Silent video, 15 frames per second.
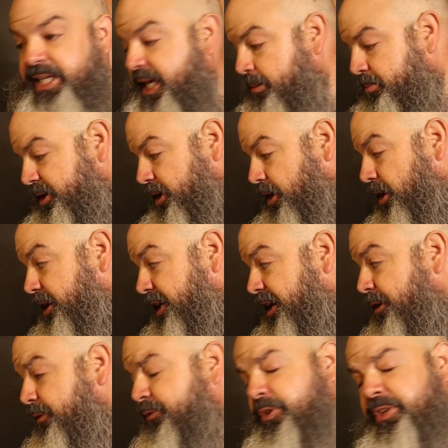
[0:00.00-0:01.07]
keep it on
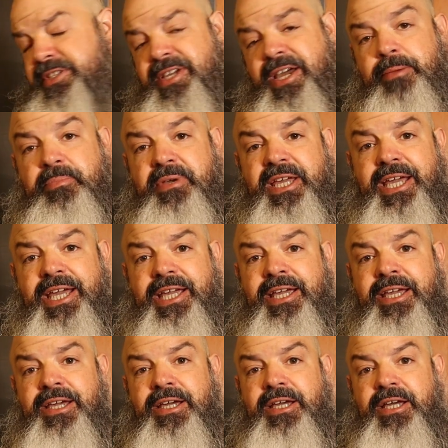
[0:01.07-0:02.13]
here for the time being.